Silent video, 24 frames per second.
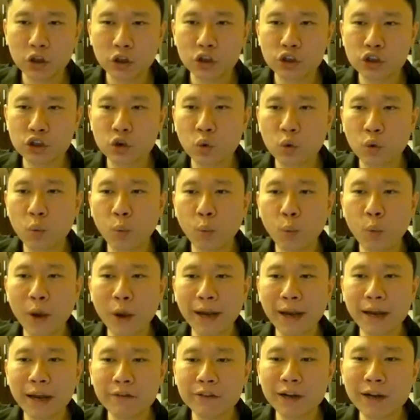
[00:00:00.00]
So
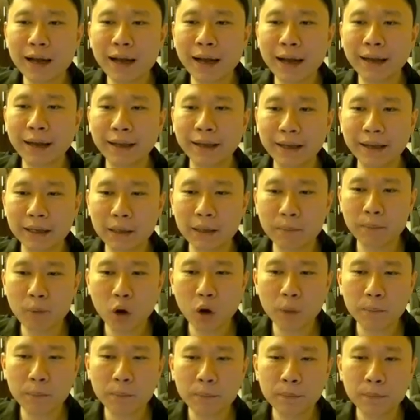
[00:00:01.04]
whenever I hit a
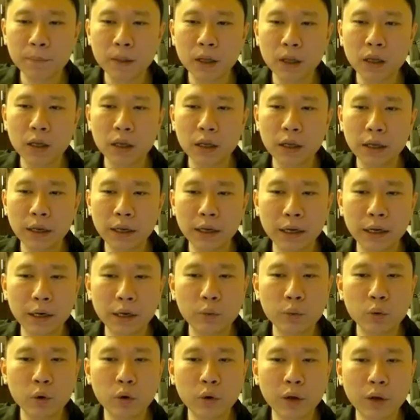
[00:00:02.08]
mob, it
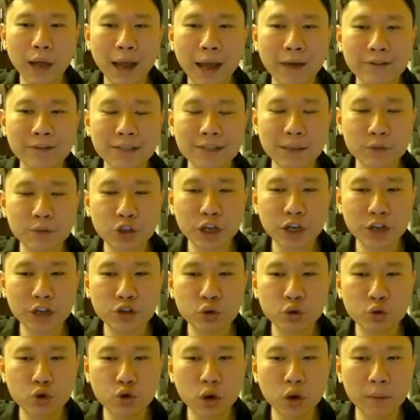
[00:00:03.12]
will have some chance
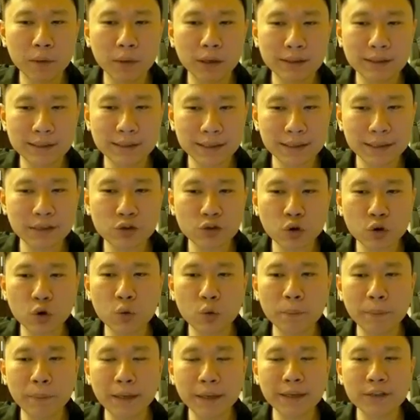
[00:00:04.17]
to drop a C scroll,
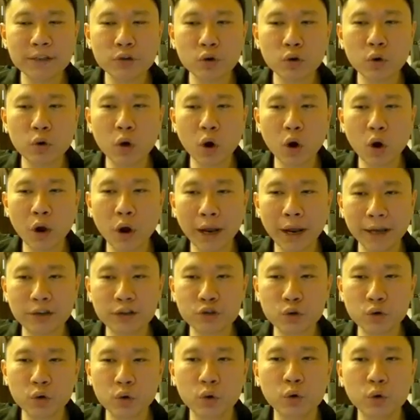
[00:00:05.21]
B scroll, or A
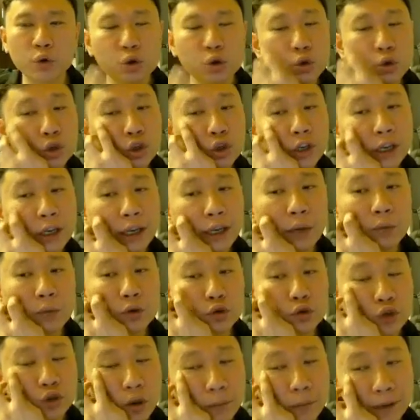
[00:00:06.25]
scroll. Usually it will
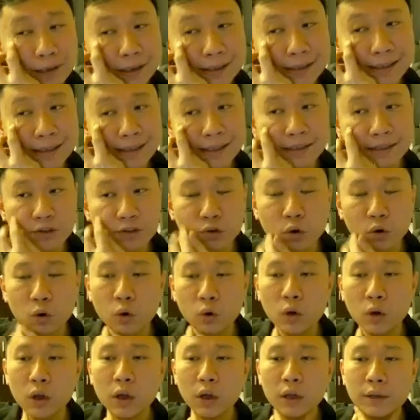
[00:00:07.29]
drop a C scroll.